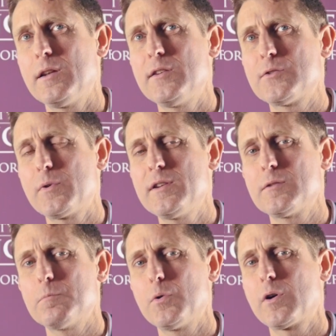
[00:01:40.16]
In his
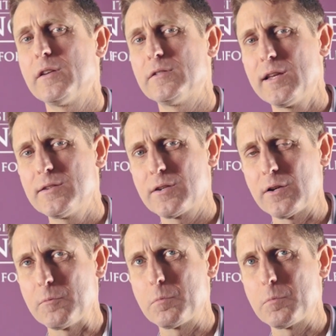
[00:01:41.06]
recent book Dead Zone,